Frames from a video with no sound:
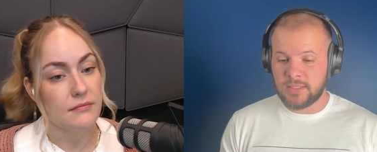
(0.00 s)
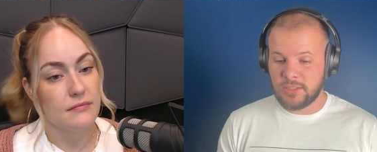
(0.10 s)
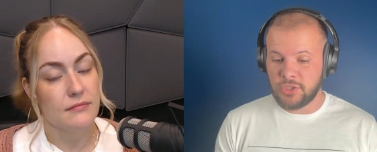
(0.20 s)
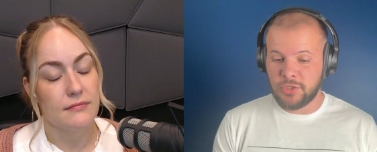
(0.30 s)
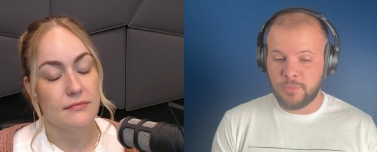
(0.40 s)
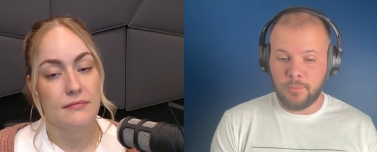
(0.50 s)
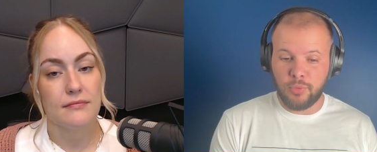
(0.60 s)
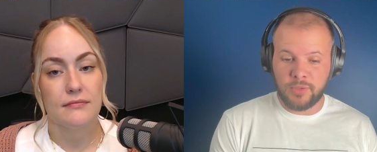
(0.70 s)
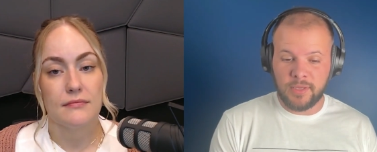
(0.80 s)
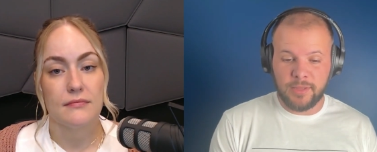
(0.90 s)
Speaker 1: that's just been
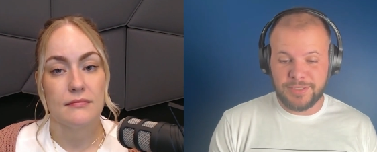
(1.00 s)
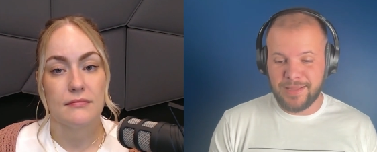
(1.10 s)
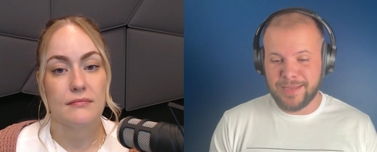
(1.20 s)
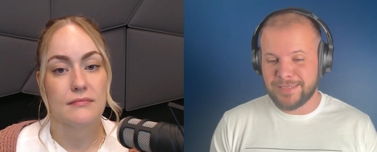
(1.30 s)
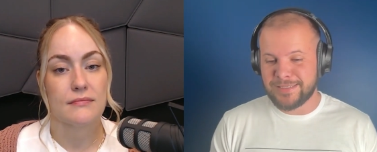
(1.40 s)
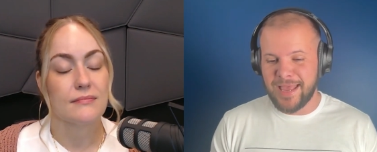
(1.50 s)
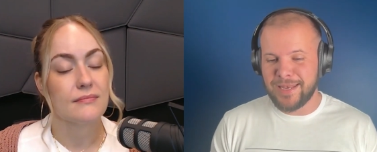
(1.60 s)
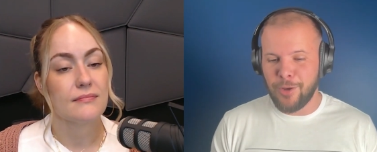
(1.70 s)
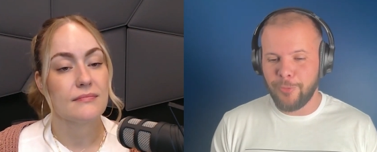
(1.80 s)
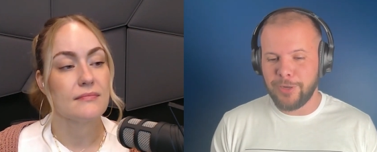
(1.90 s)
put together. It's not like I sat
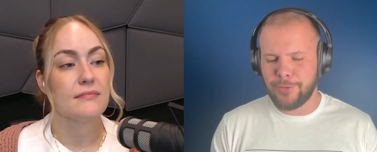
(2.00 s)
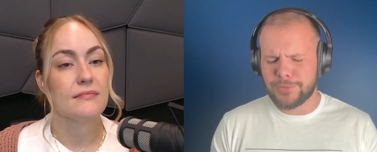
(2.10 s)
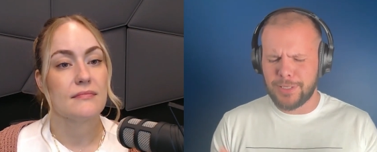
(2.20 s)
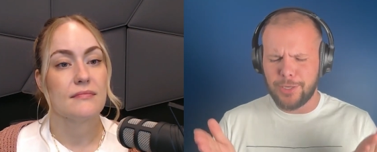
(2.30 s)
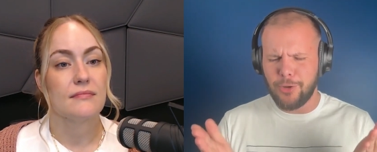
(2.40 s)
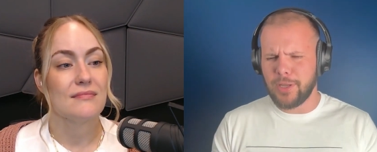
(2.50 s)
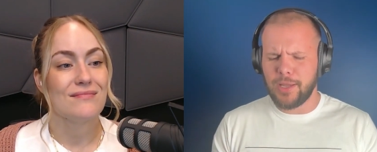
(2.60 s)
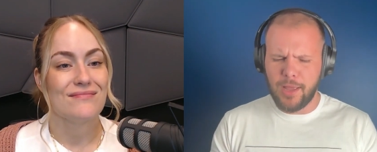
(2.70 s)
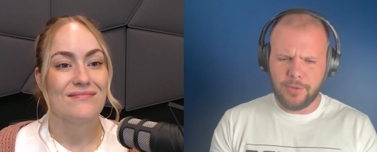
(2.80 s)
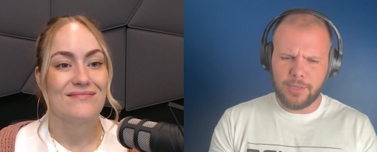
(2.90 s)
down one day and was like, okay,
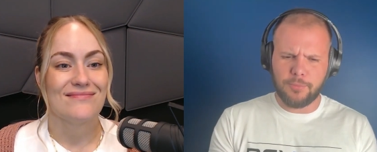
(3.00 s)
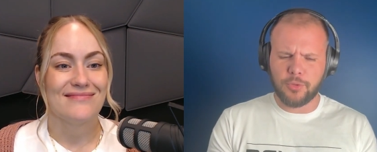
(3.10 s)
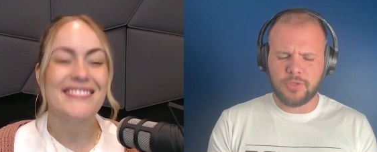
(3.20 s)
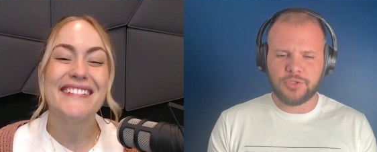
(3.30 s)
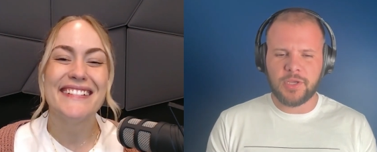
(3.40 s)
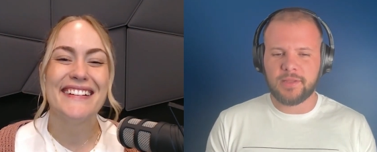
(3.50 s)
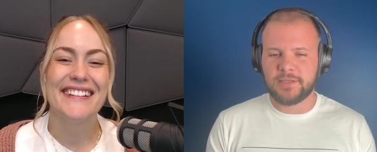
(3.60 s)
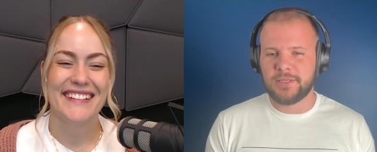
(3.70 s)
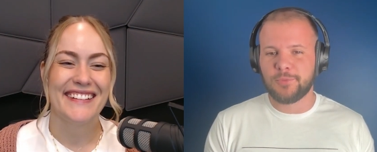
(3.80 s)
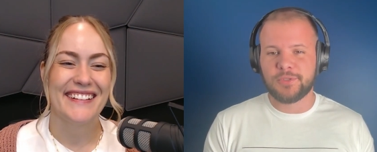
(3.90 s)
how can I build this
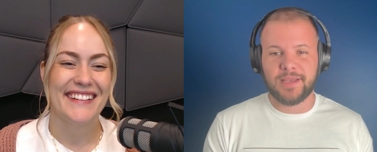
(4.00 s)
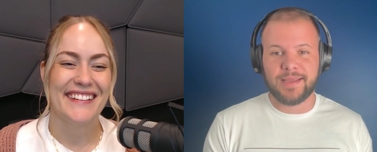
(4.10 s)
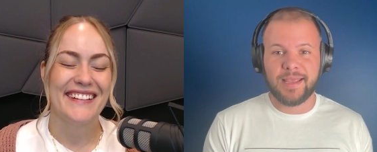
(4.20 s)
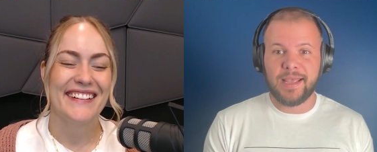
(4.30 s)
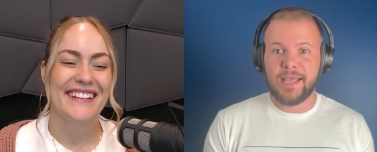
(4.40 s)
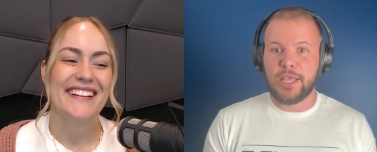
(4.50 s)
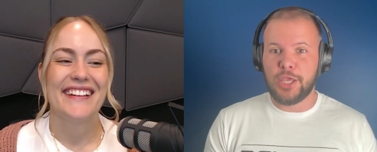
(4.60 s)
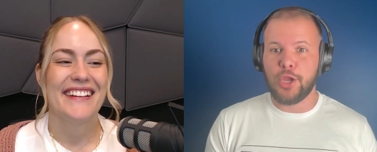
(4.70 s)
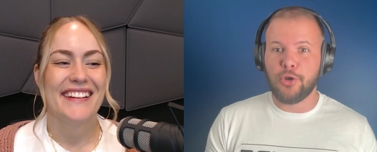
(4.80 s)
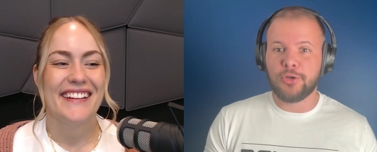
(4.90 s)
checklist? It was like,
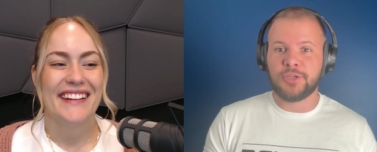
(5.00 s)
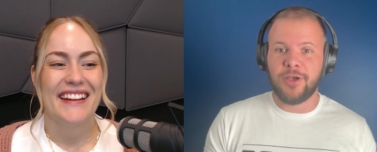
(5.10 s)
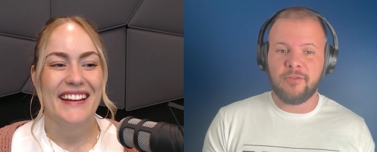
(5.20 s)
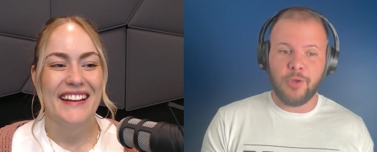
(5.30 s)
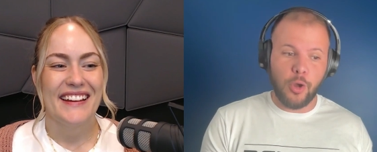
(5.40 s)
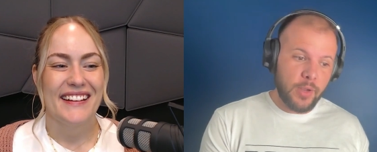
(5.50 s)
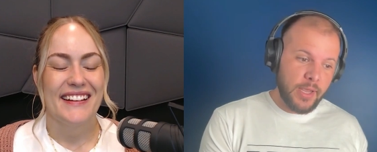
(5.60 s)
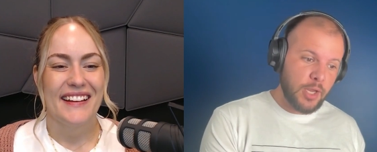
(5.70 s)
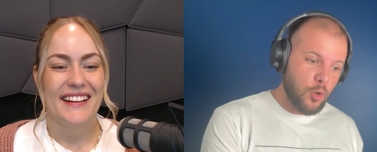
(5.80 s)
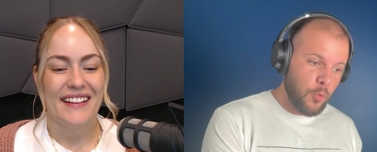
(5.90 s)
years of
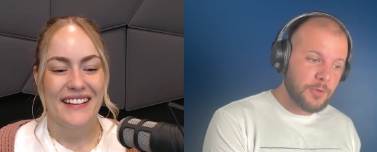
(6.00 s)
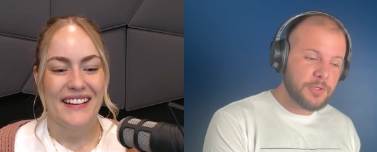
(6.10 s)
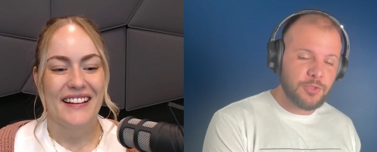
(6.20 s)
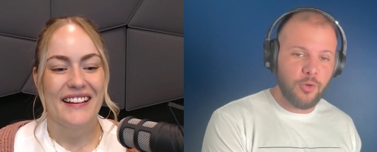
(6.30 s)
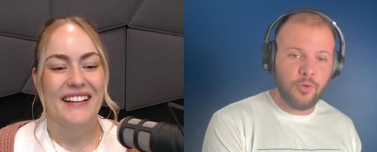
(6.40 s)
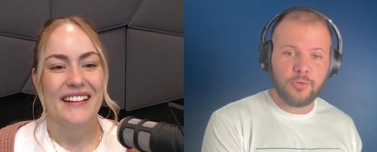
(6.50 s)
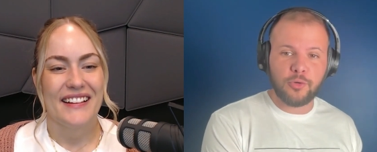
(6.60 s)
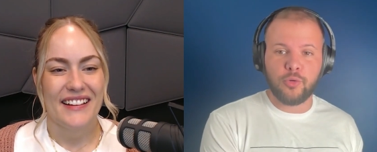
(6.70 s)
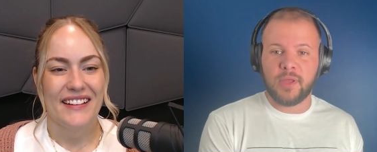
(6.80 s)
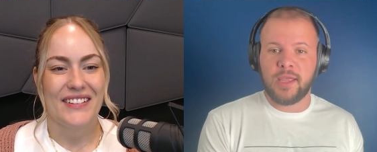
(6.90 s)
okay, Cornerstone
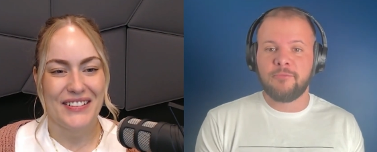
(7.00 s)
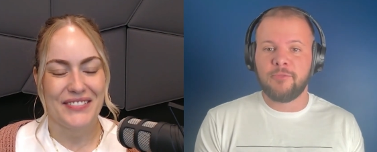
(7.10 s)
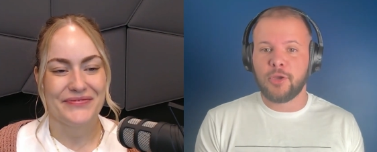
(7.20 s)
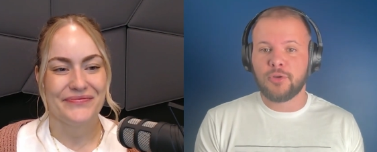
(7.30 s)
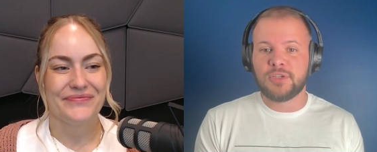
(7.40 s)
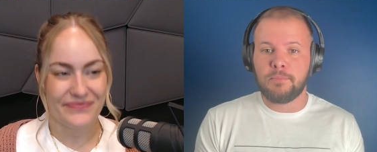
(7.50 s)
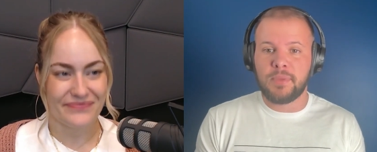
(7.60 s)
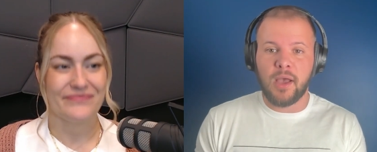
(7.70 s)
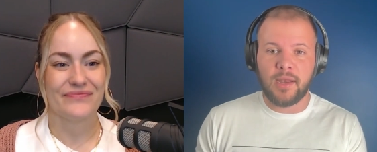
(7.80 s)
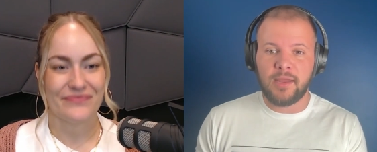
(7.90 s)
grew to eight figures and
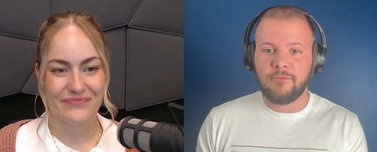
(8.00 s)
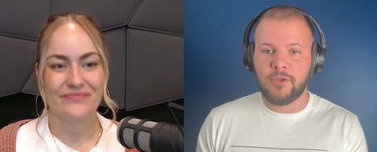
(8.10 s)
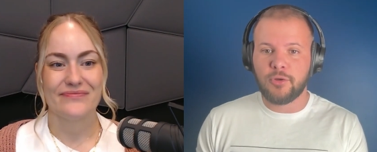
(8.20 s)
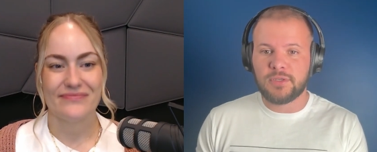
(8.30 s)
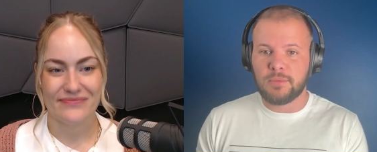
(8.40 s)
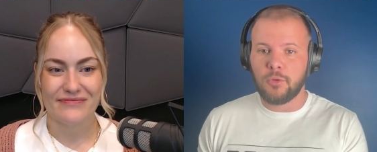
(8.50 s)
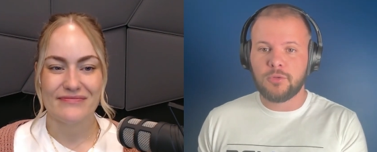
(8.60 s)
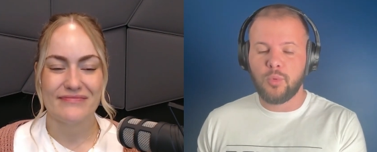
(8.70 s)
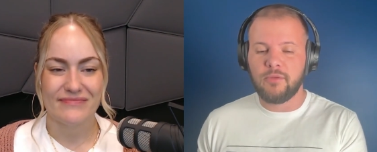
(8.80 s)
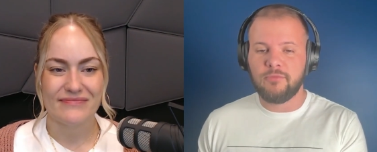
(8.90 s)
beyond eight figures,
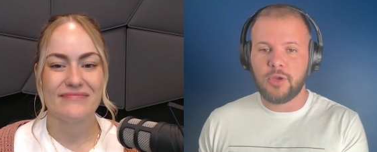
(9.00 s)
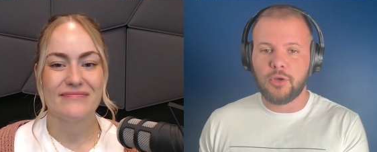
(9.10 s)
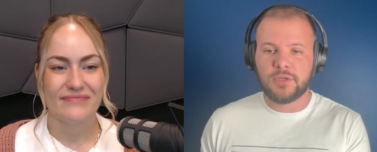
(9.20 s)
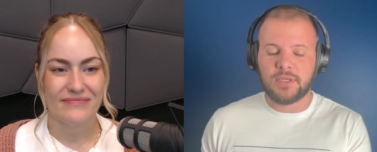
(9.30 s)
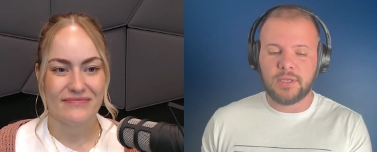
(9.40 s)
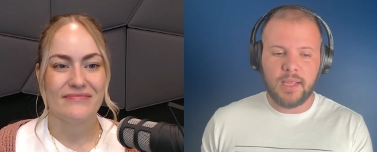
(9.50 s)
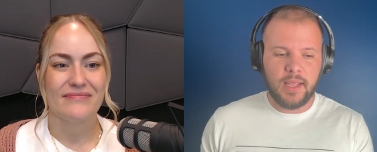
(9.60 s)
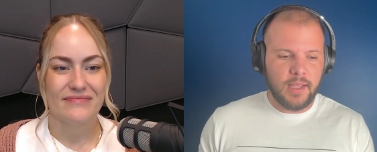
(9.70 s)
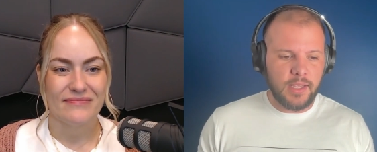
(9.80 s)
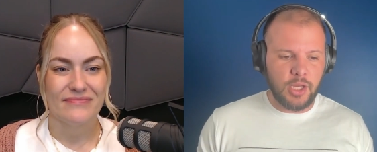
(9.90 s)
multiple eight figures, and
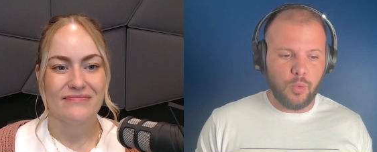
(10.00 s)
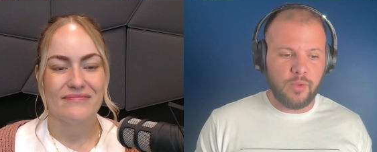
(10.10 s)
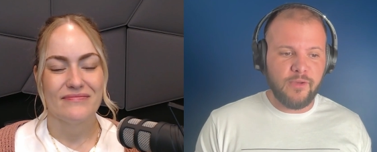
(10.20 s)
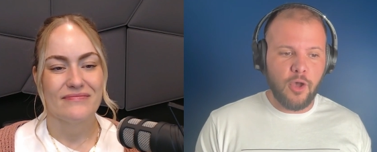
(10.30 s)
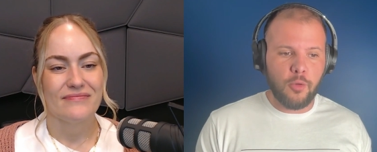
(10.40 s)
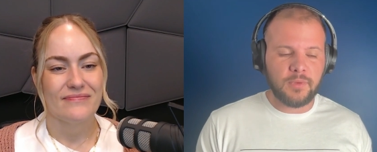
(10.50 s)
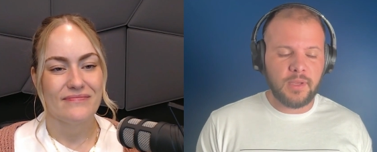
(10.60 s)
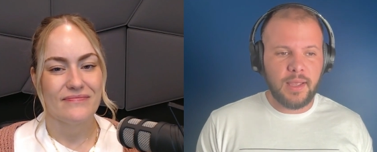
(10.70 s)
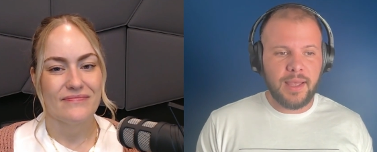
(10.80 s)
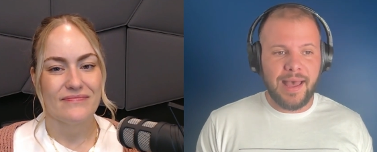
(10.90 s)
you know we've helped.
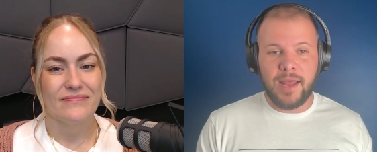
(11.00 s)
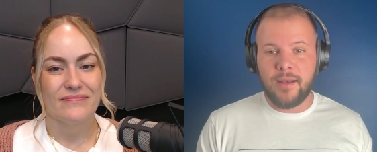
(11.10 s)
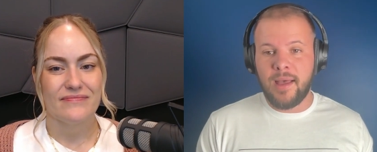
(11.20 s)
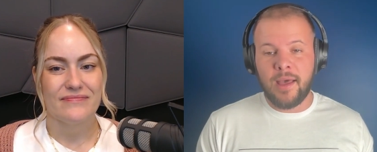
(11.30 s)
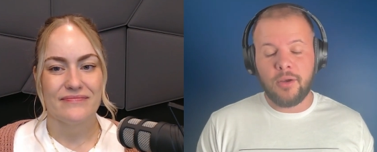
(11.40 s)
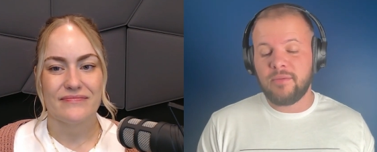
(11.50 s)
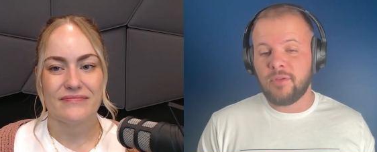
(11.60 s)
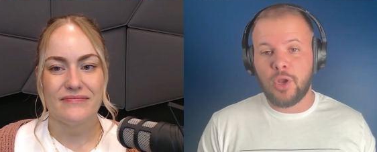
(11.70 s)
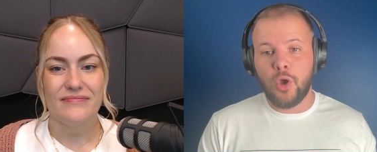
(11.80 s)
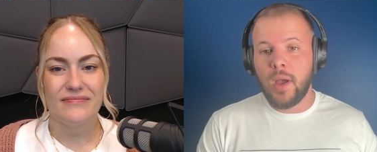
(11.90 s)
I don't I don't
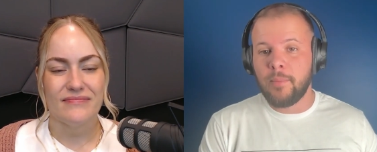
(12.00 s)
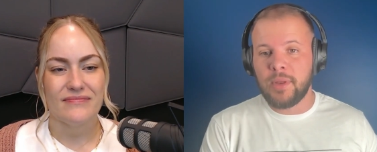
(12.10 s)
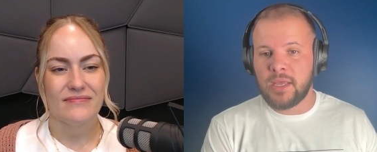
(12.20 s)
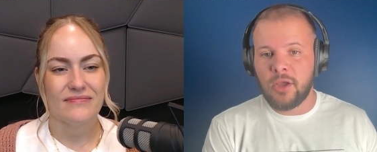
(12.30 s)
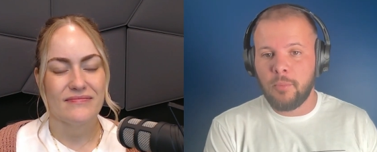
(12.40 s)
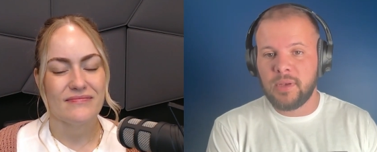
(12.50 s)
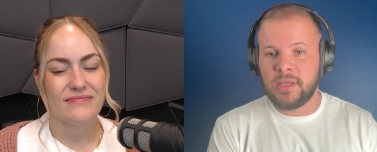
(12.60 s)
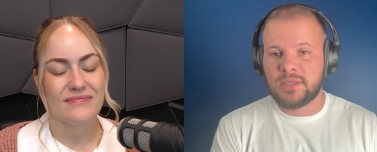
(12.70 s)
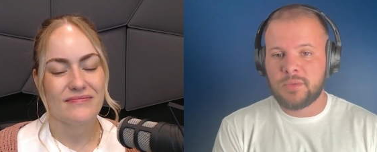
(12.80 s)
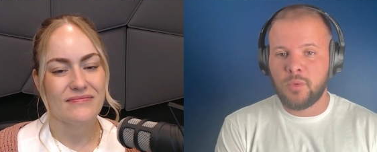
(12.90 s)
even know how many
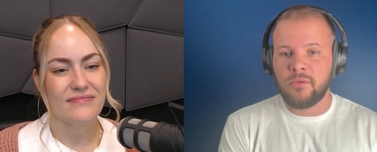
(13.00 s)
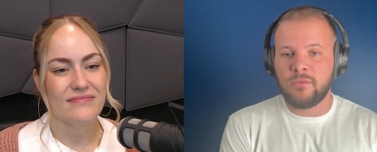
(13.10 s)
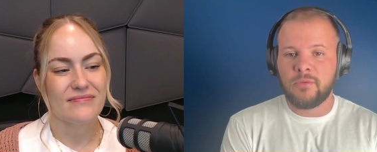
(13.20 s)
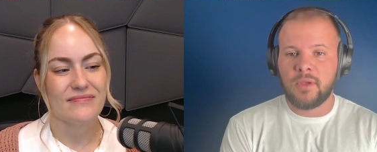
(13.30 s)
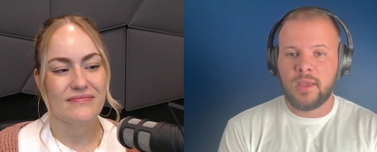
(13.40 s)
companies we've